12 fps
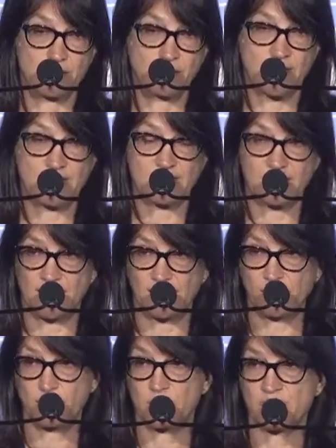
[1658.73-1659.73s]
Who can say
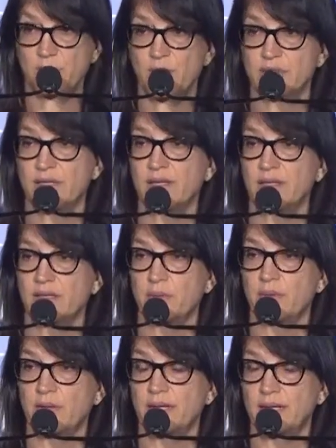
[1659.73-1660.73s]
who was the most guilty
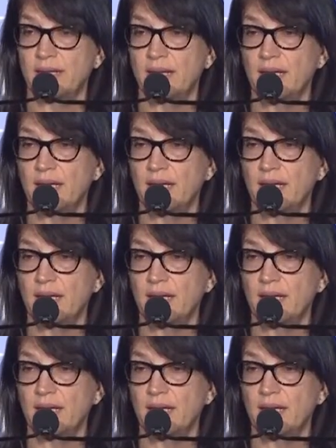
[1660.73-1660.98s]
party